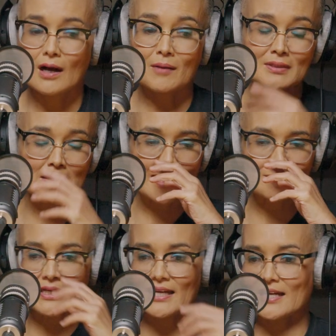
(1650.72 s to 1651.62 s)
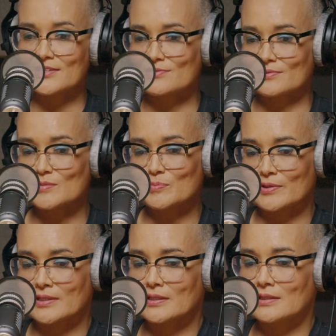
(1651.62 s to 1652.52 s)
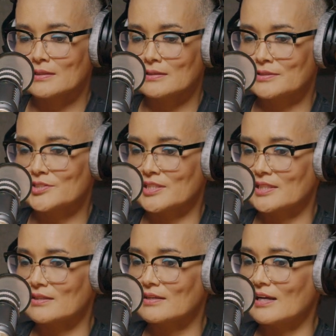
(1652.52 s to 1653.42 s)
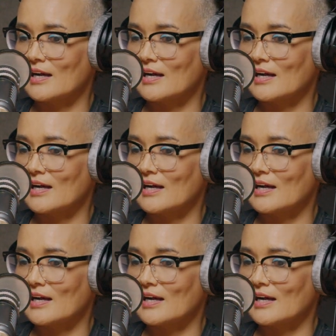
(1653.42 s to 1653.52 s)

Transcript: I'm glad my answer is pretty legit